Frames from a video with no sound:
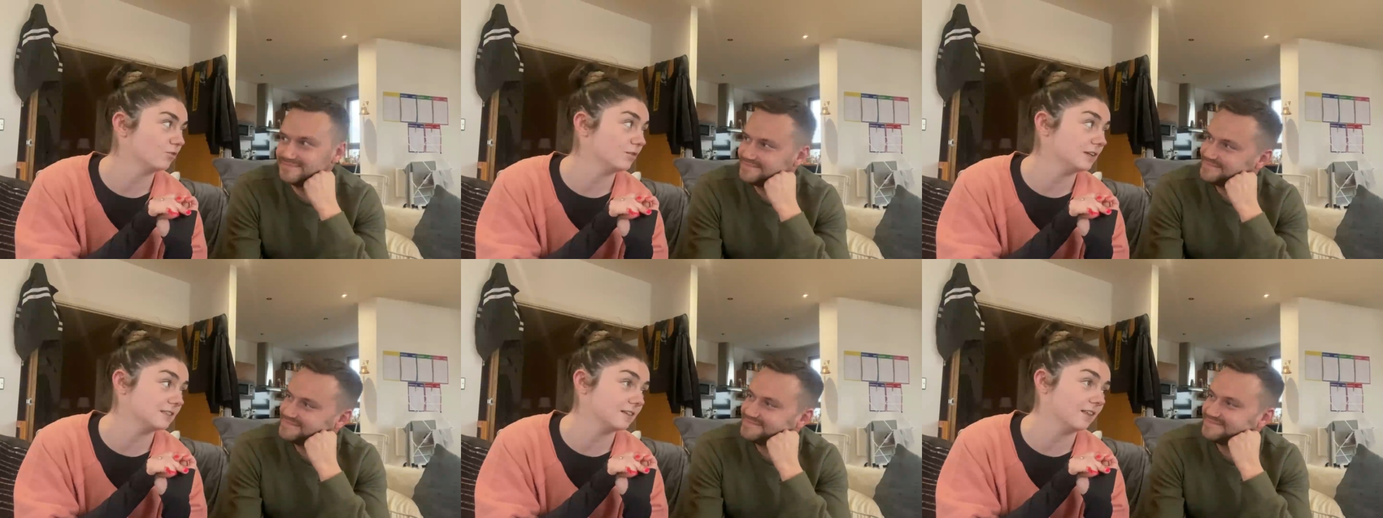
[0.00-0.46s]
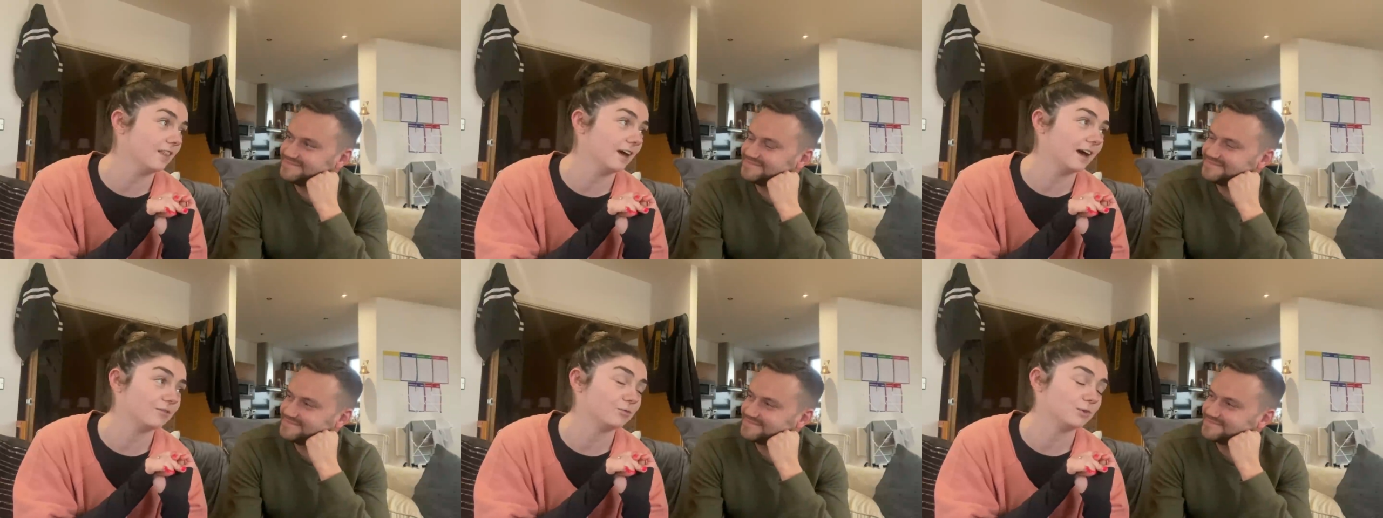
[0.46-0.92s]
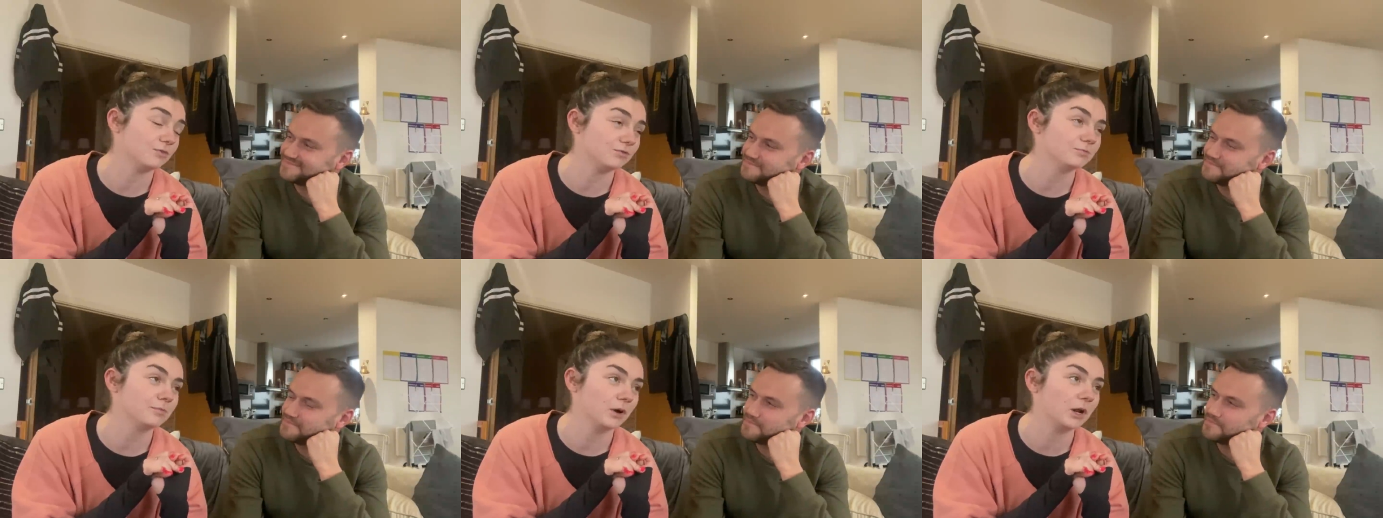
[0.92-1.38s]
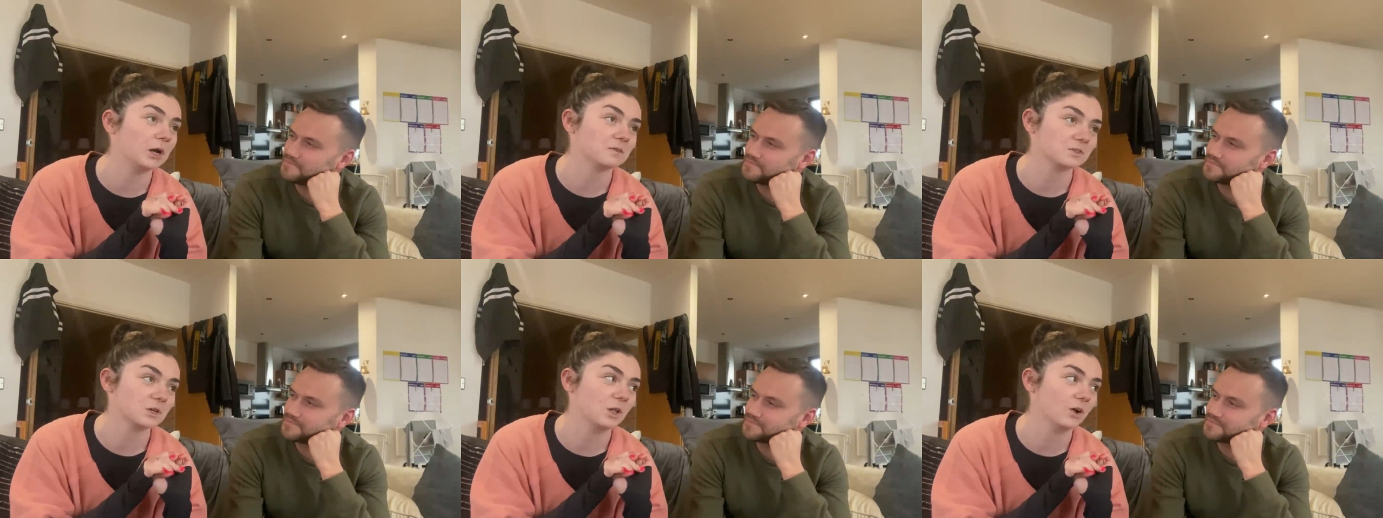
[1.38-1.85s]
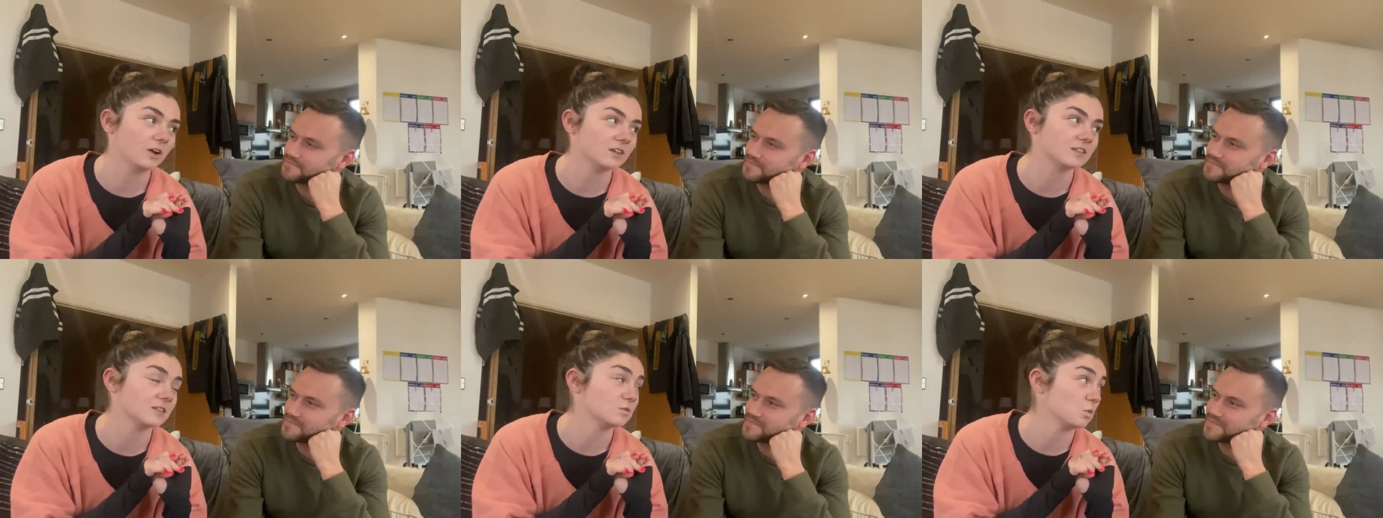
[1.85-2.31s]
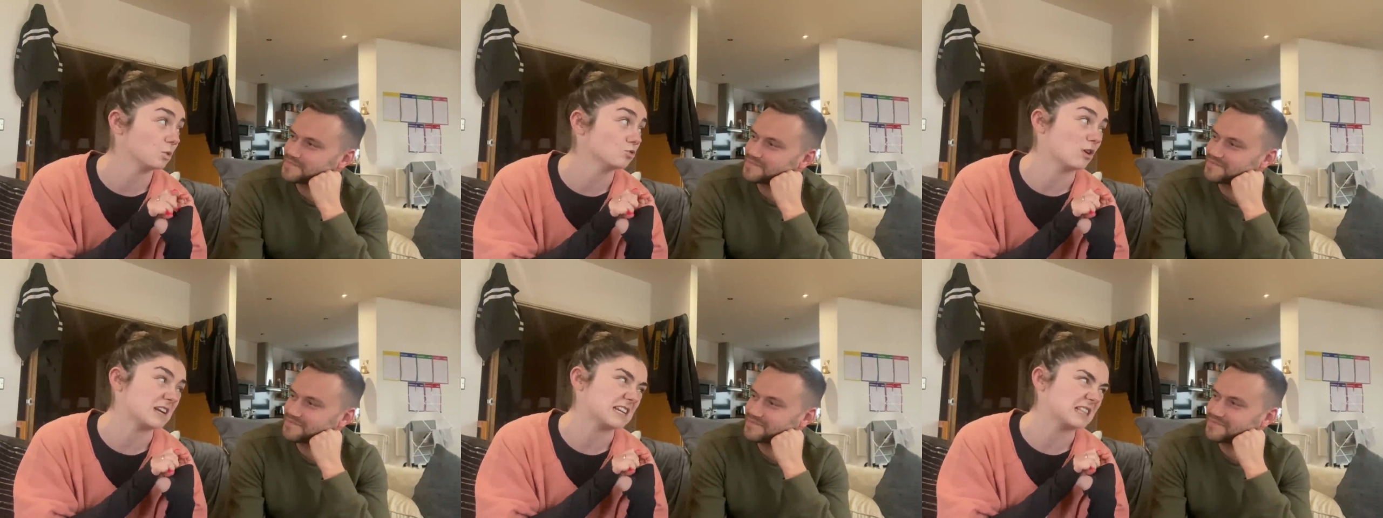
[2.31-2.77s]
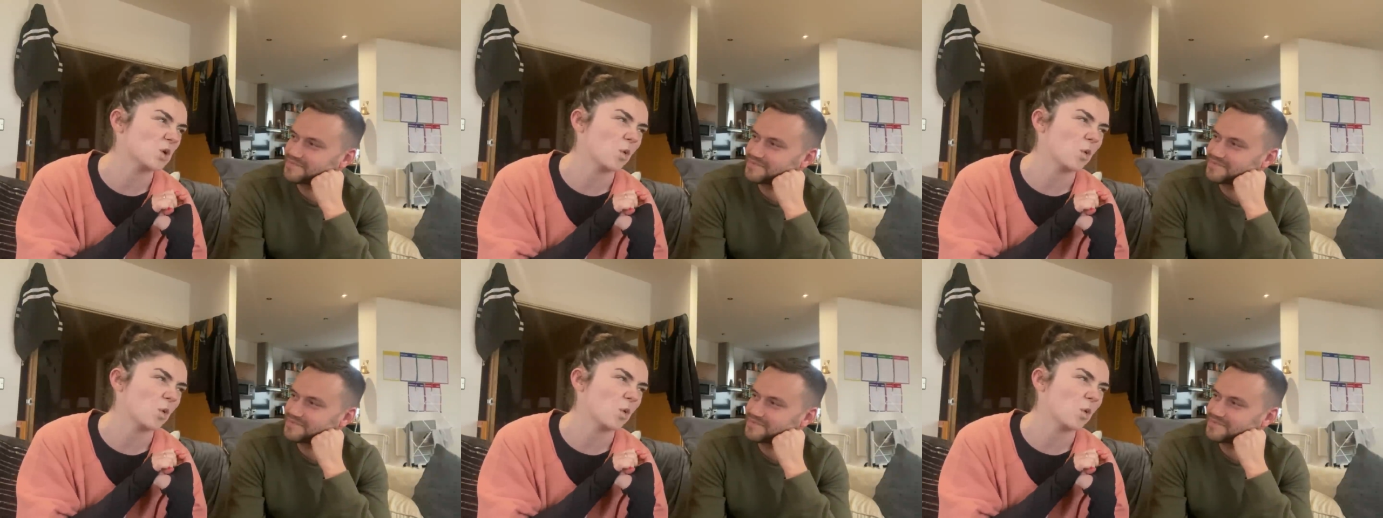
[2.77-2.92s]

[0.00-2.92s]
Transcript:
Speaker 1: reason that we've put it off so long is because we were drinking.